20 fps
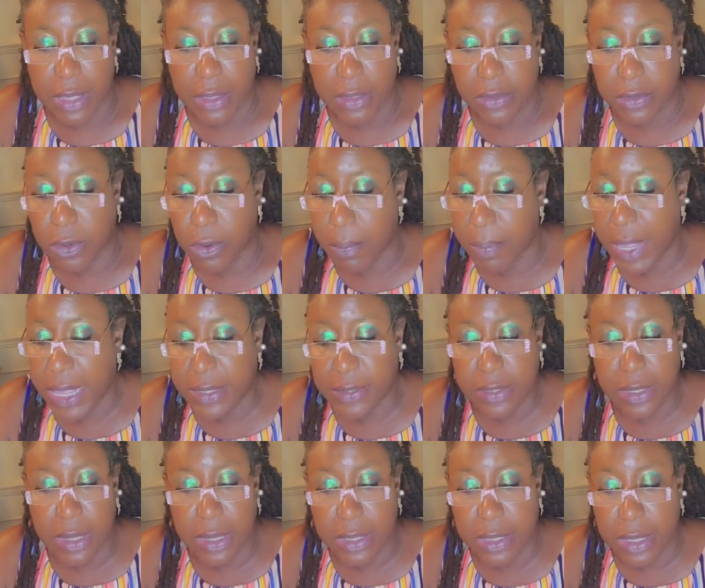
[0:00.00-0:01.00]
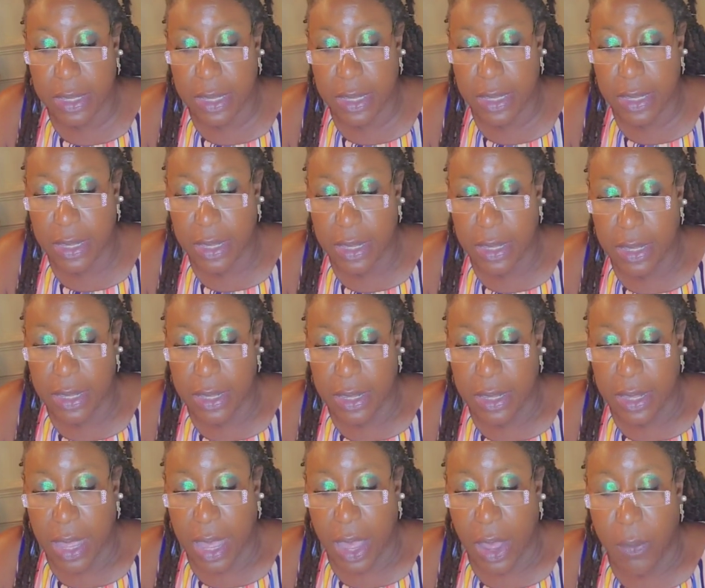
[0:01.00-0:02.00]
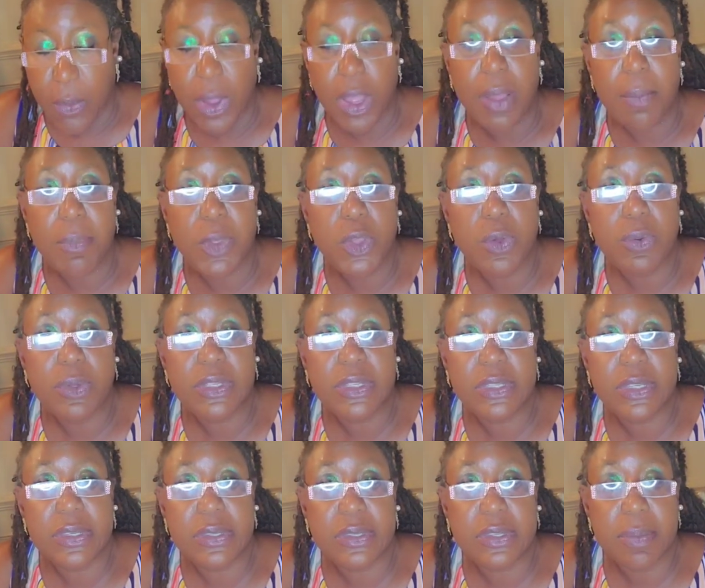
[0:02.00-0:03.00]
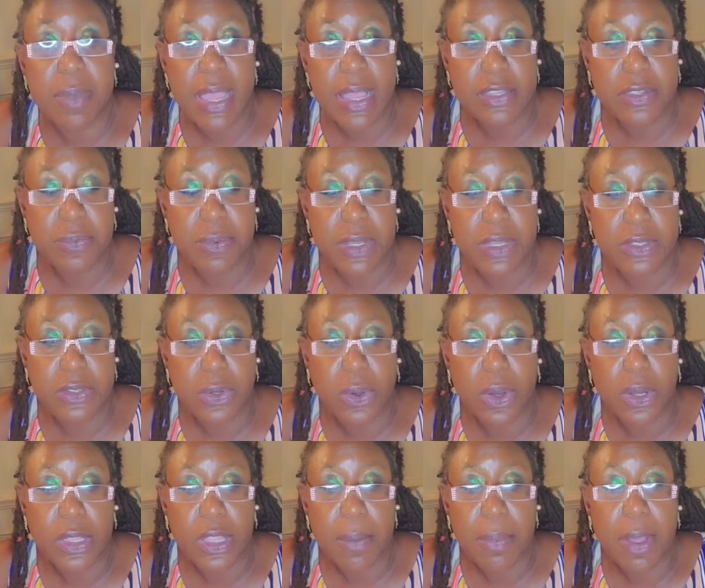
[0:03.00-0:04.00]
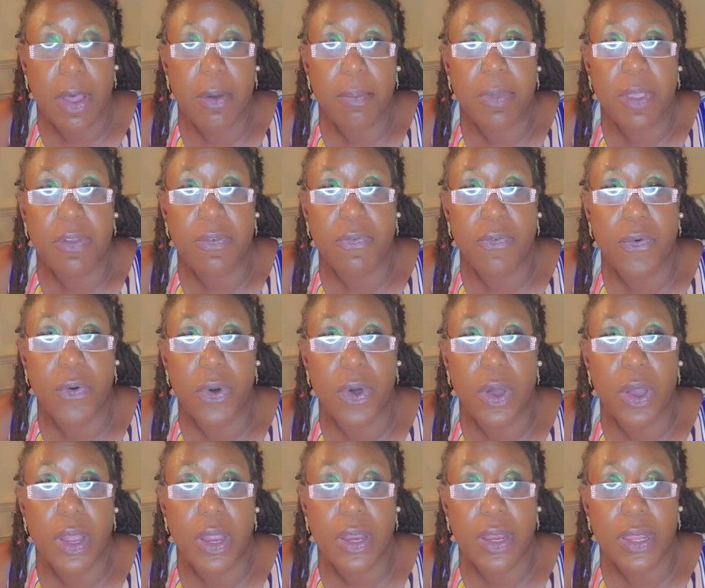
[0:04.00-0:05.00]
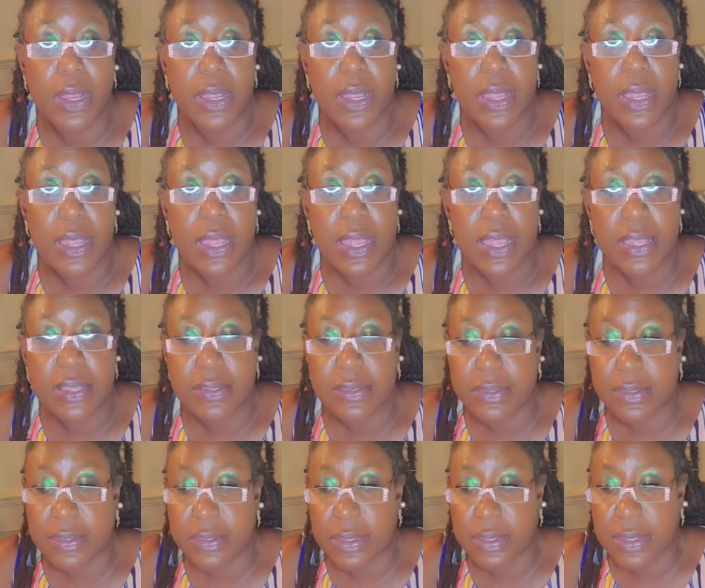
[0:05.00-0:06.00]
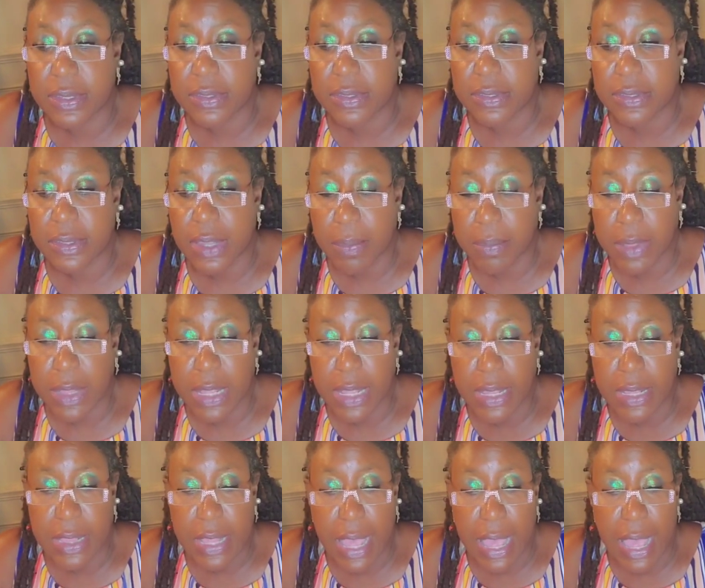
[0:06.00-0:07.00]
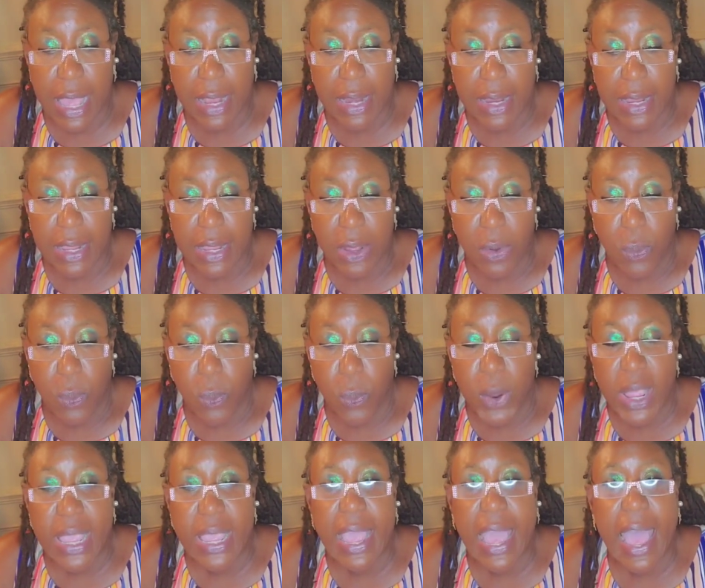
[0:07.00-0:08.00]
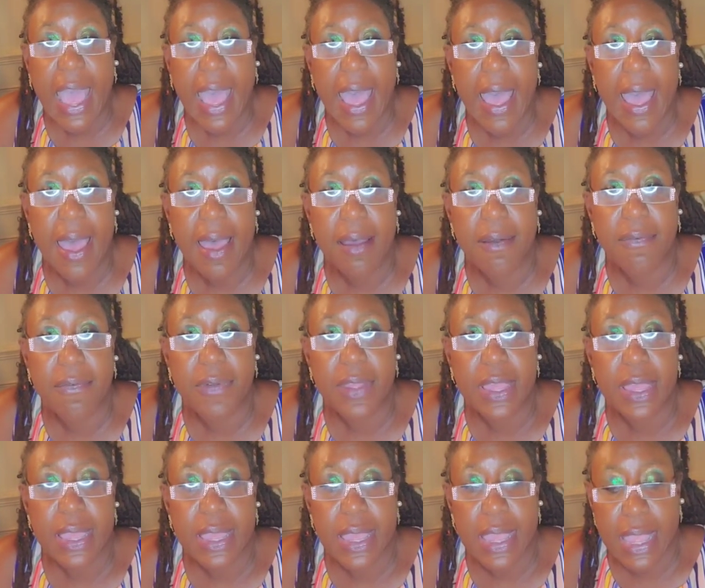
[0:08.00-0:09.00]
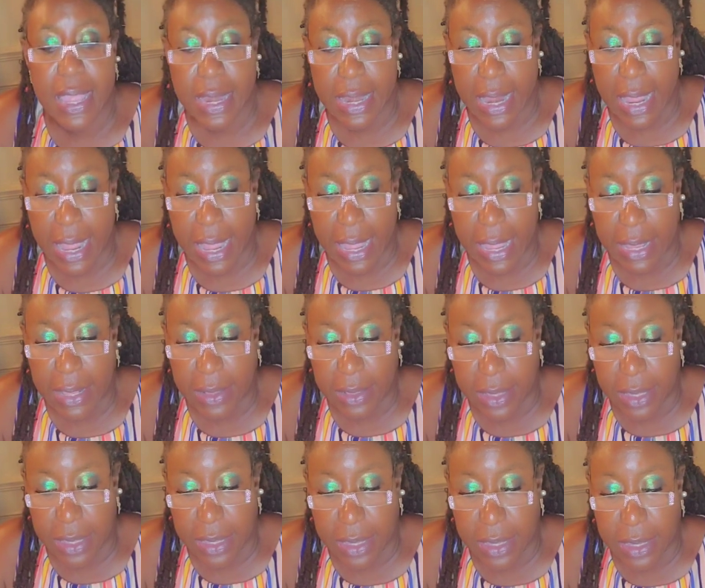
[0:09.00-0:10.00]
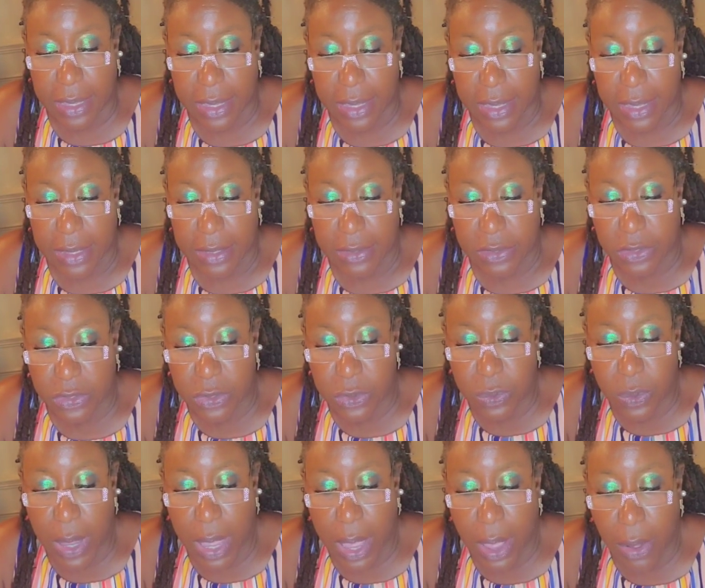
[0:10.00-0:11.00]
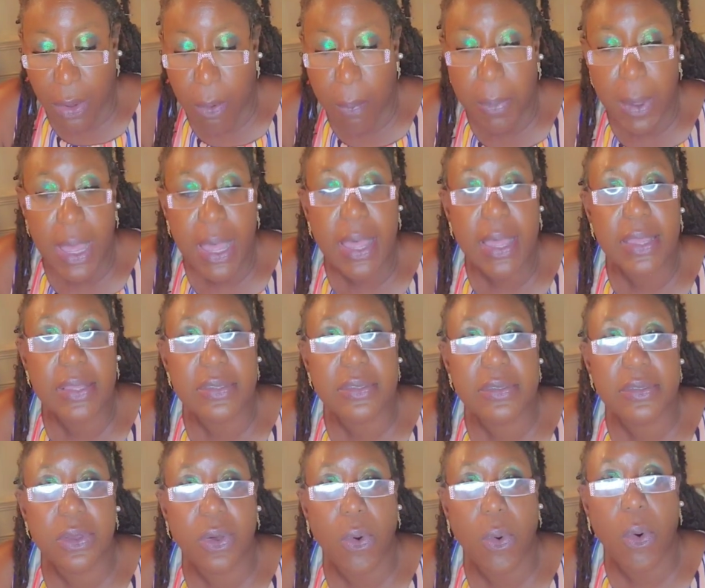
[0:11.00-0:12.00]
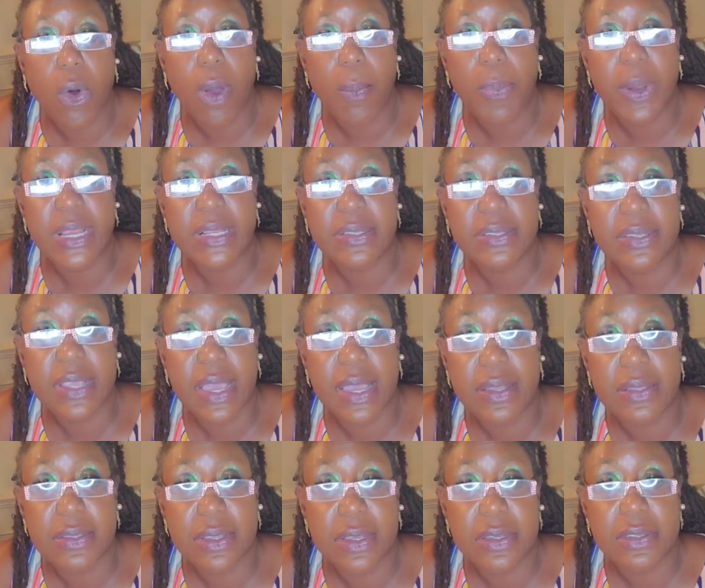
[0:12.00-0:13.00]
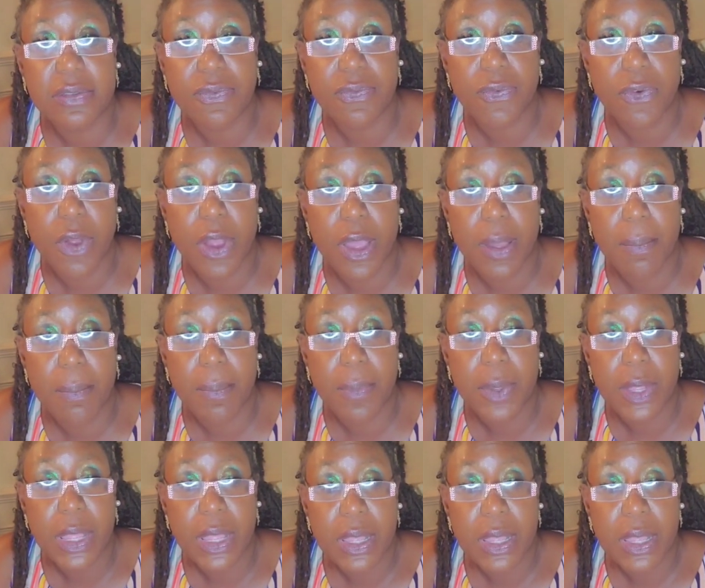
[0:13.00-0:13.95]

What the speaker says: So basically, our immune system, as we talked about before, is something that we have innately to help us or protect us from